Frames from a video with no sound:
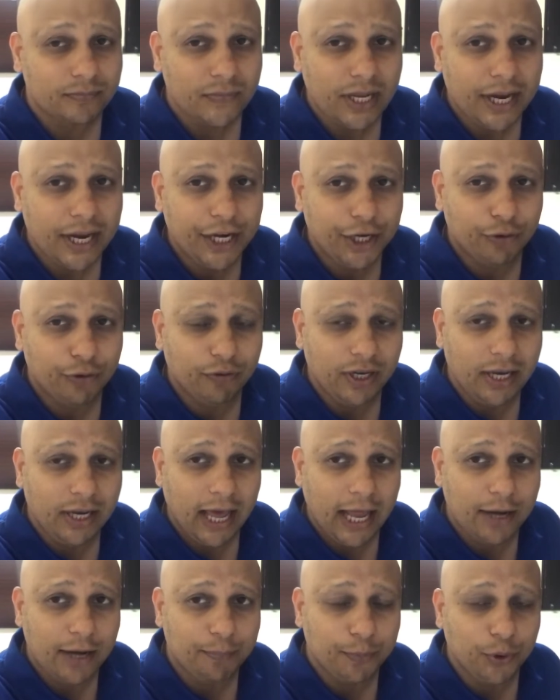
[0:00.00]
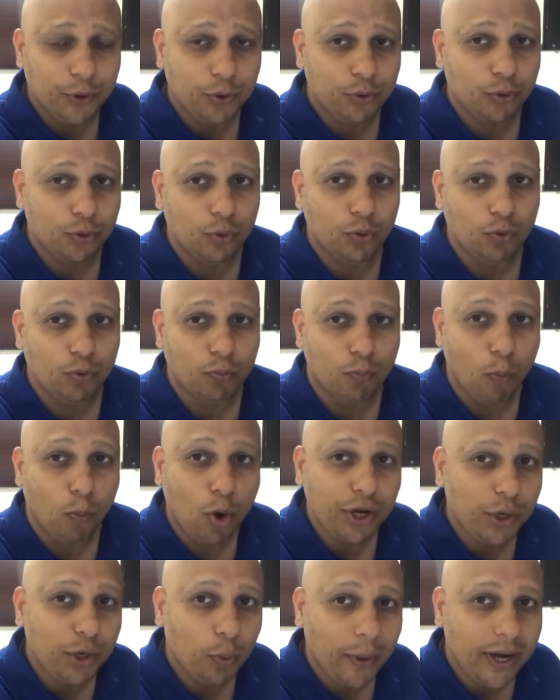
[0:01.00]
It will help you to
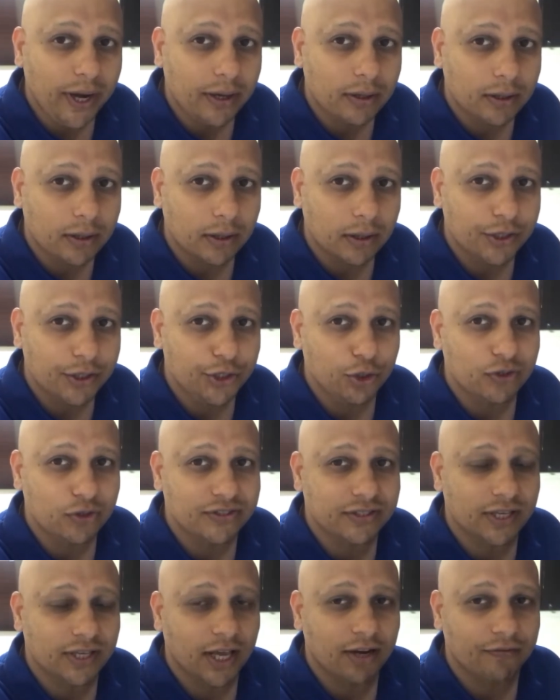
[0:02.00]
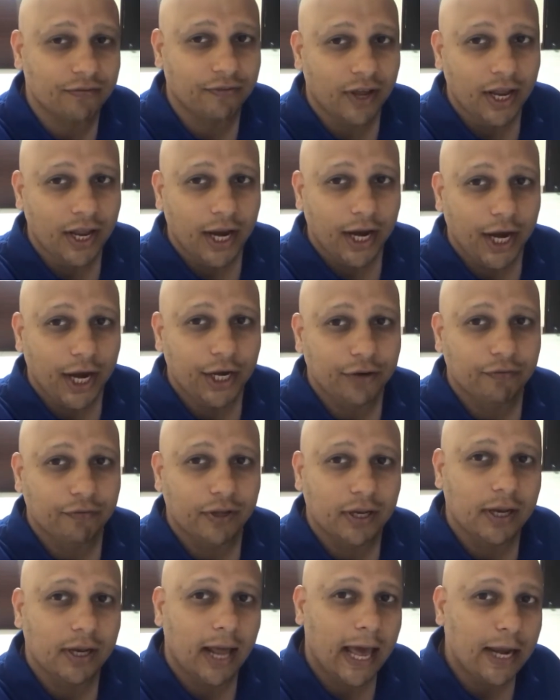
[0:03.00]
motivate yourself. It
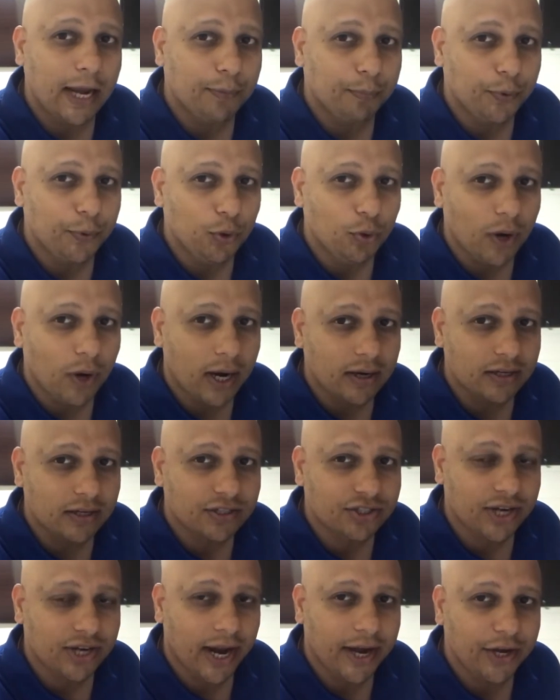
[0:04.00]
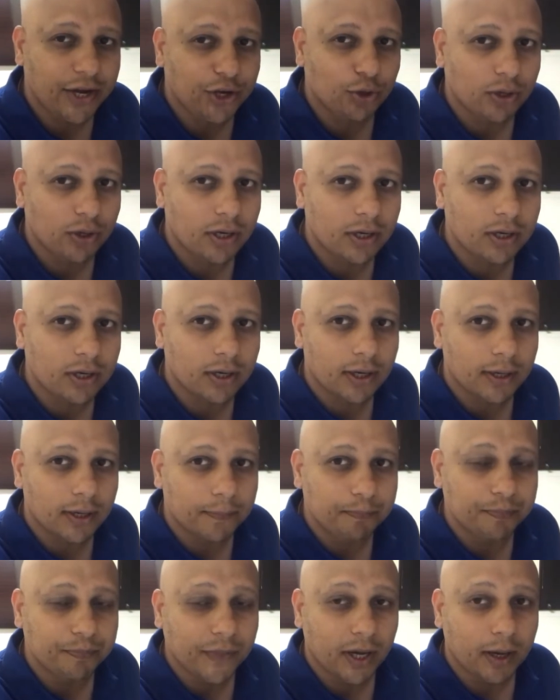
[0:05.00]
will help you understand your
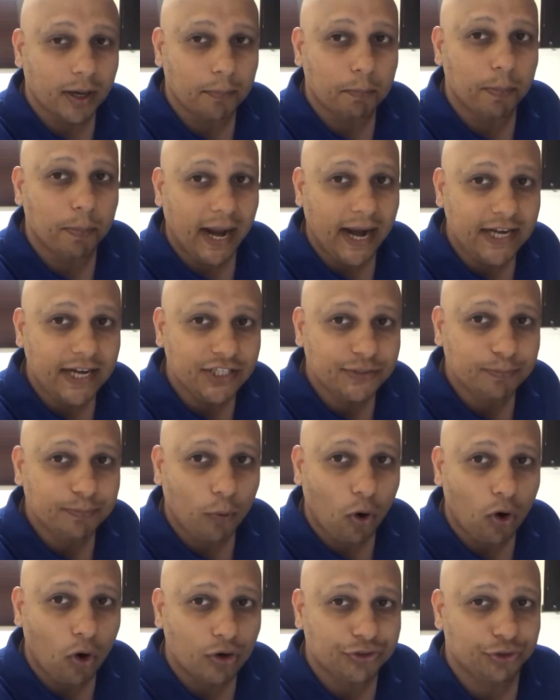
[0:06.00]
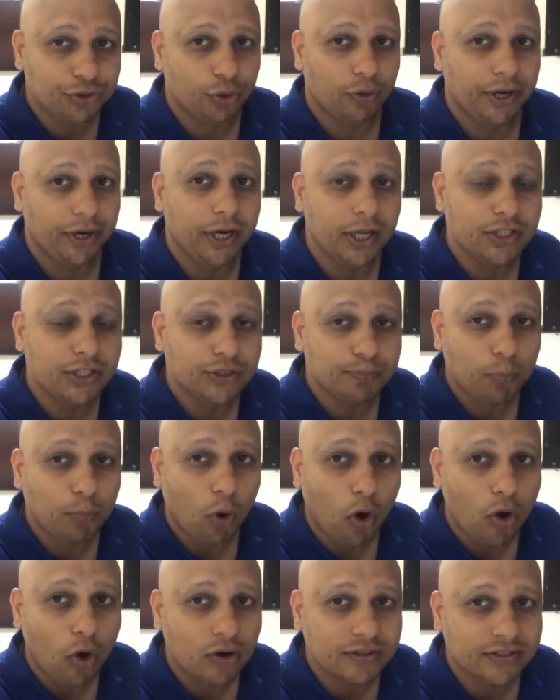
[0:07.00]
blind spots, your hidden
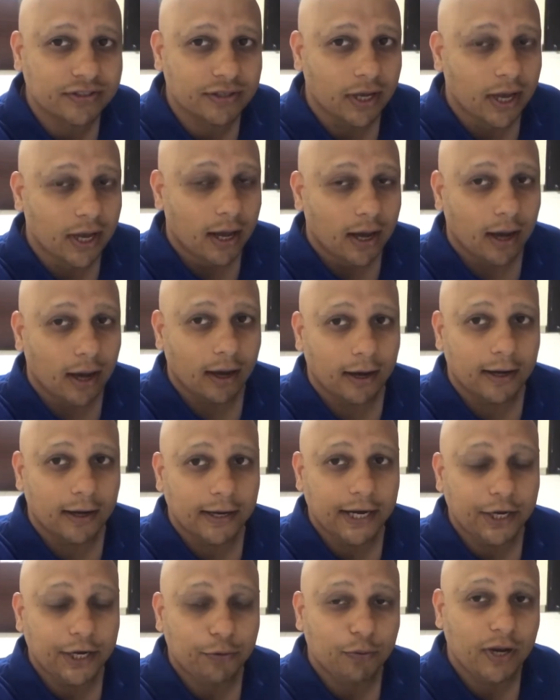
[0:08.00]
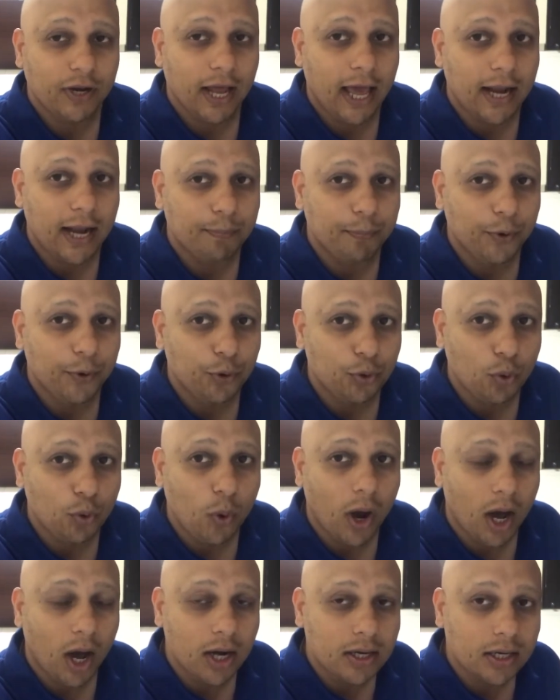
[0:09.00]
spots. It will help you
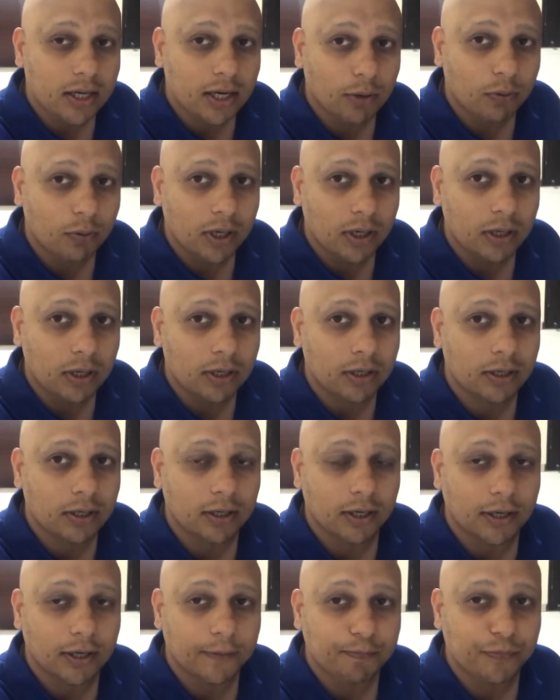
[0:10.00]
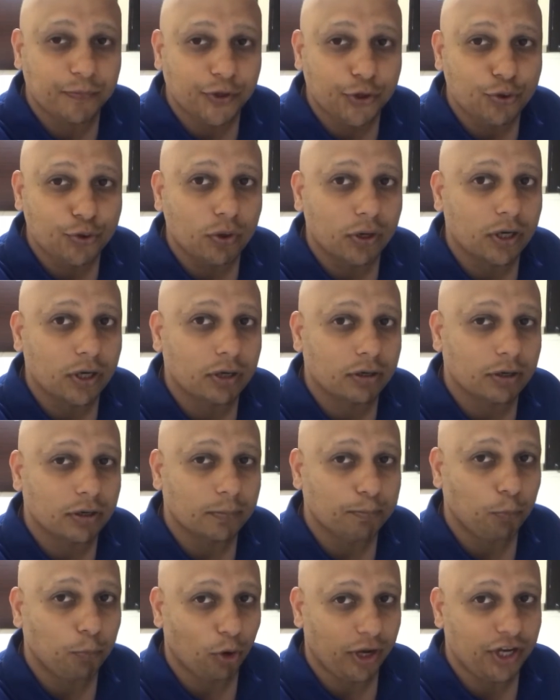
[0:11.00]
to uncover
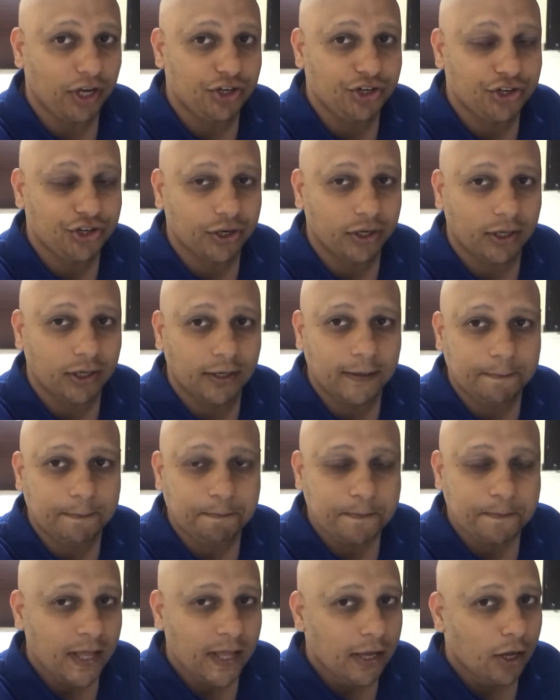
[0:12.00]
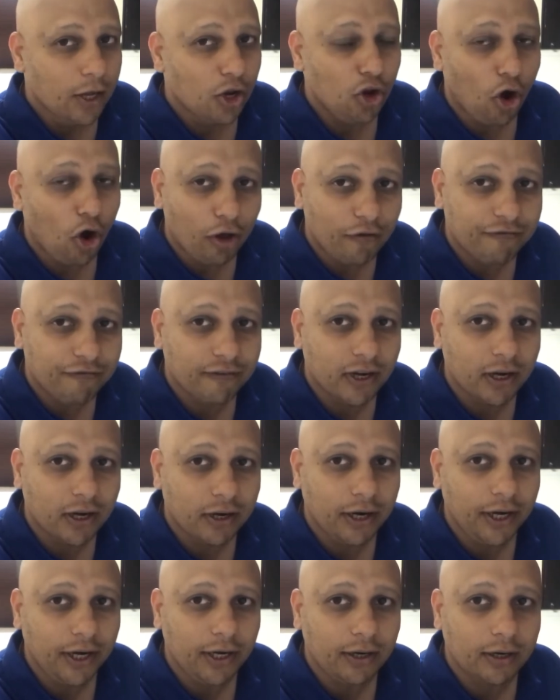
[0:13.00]
your potential. Lot of
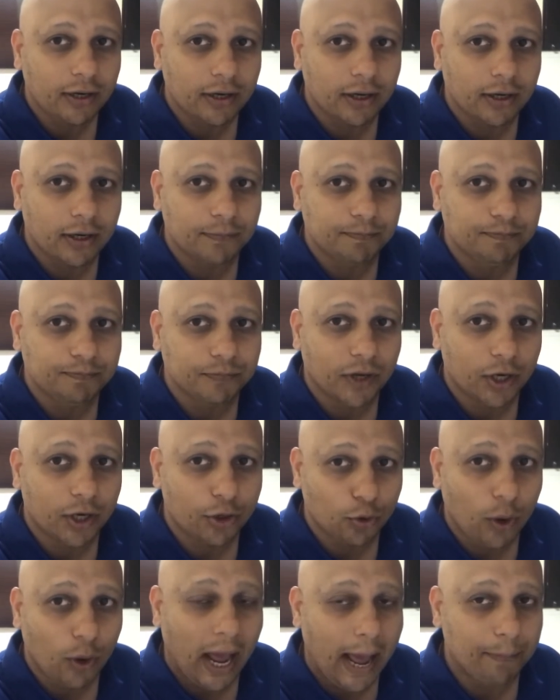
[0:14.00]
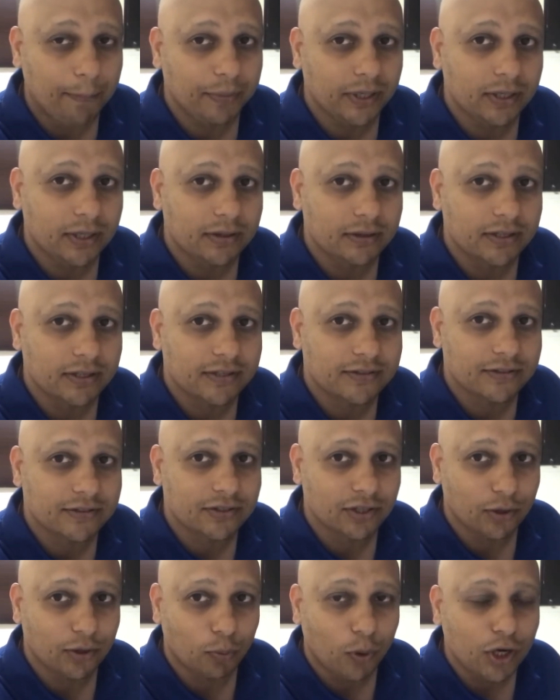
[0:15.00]
learning to happen in
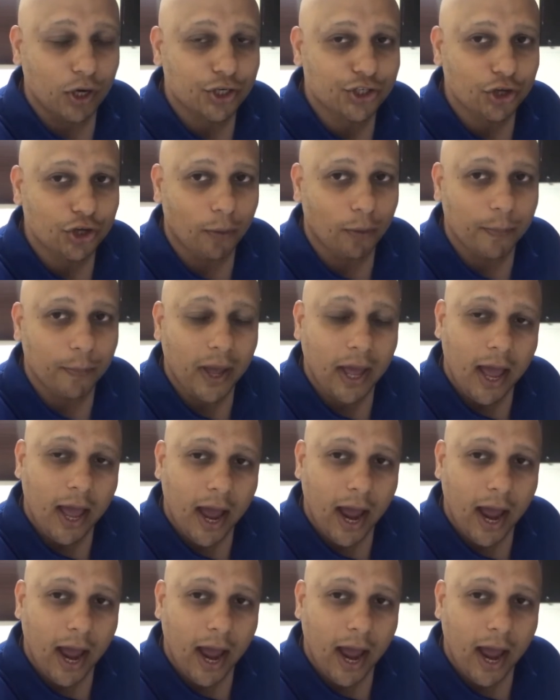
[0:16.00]
this workshop.